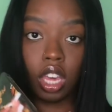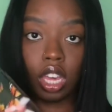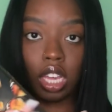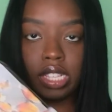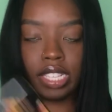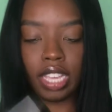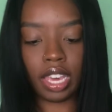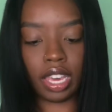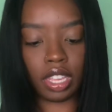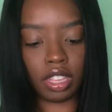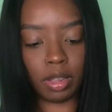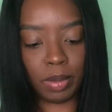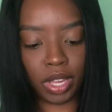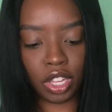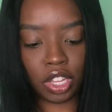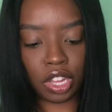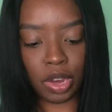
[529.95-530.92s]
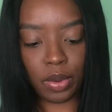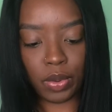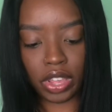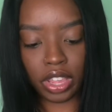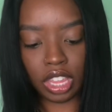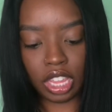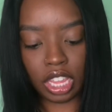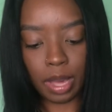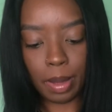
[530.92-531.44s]
taking the picture with
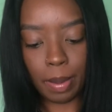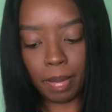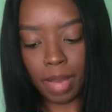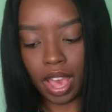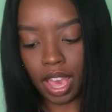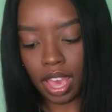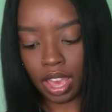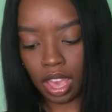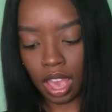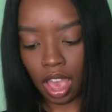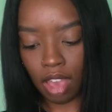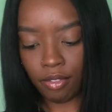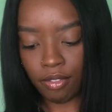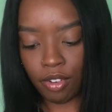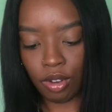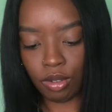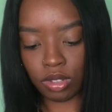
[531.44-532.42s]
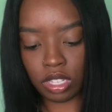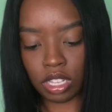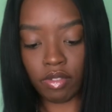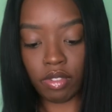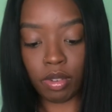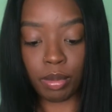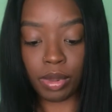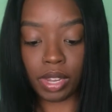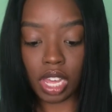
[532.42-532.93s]
my iPhone 7
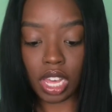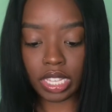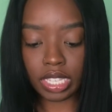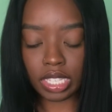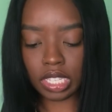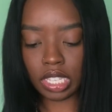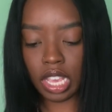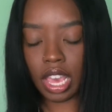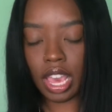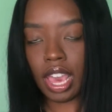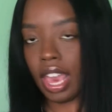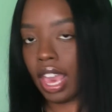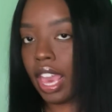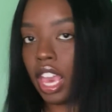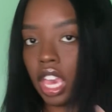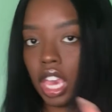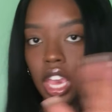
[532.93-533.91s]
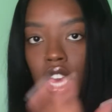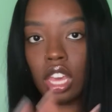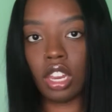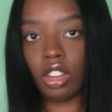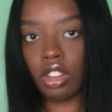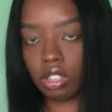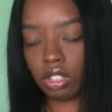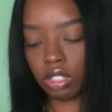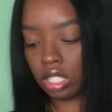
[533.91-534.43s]
Plus and
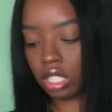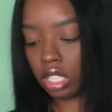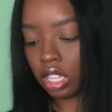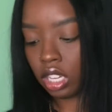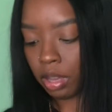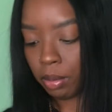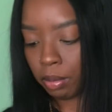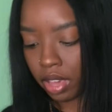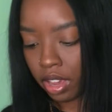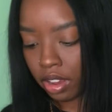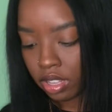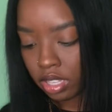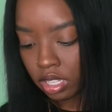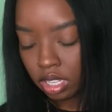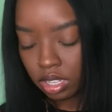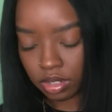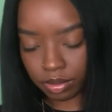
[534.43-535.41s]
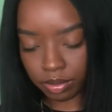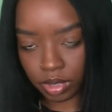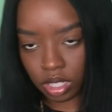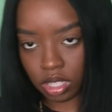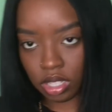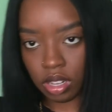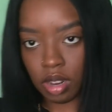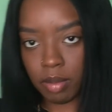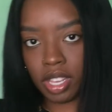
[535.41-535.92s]
you'll see the comparison. So
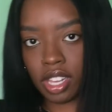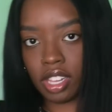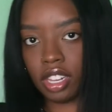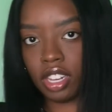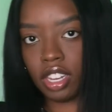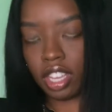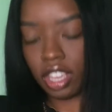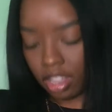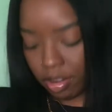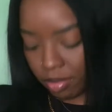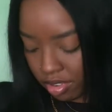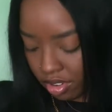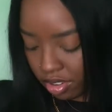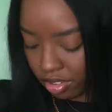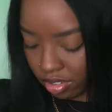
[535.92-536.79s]
let me close the camera.